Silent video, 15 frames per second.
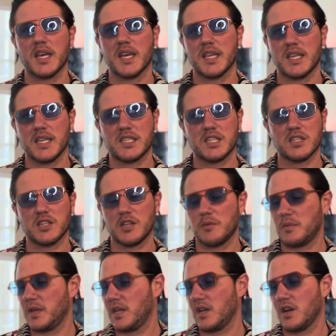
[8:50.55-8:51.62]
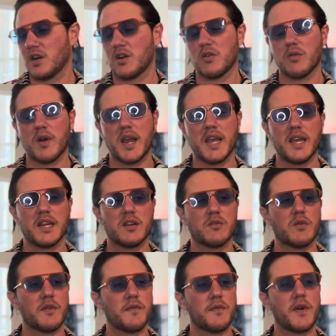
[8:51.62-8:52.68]
This is going to be a great,
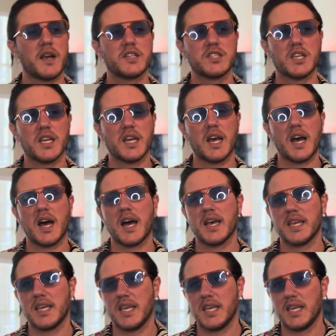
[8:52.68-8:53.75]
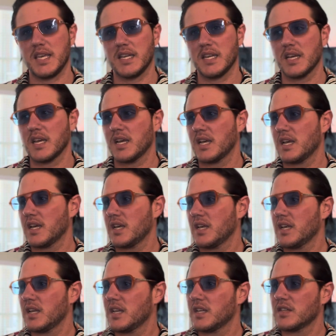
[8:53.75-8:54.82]
refreshing, high heat,
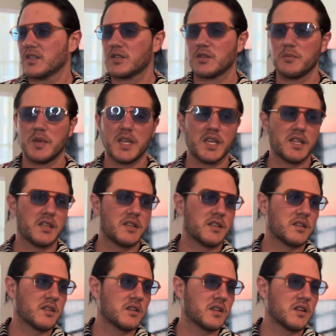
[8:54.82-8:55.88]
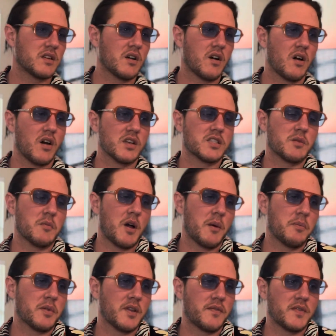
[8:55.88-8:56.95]
to me, an awesome,
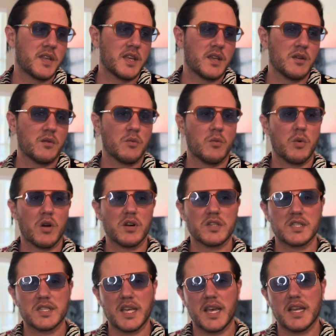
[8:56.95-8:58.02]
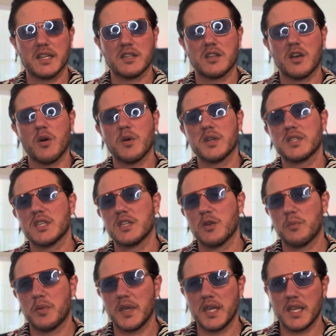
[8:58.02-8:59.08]
uplifting work scent, going to the
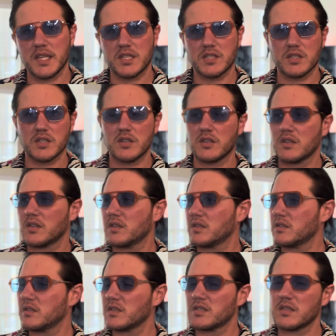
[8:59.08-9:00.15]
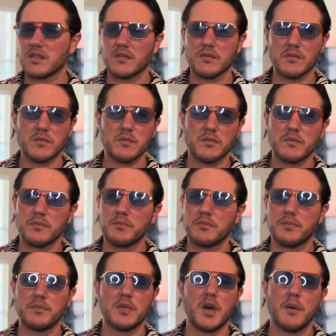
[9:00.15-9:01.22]
beach, just
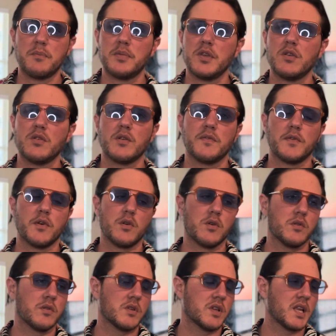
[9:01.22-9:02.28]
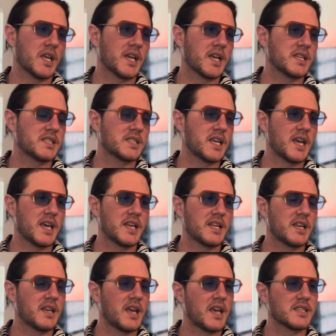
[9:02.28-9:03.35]
a beautiful, like I said,
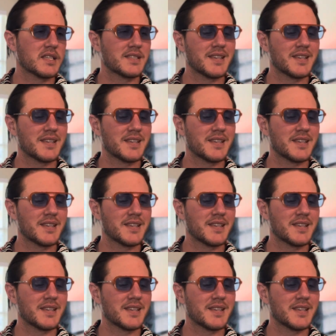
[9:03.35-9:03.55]
has a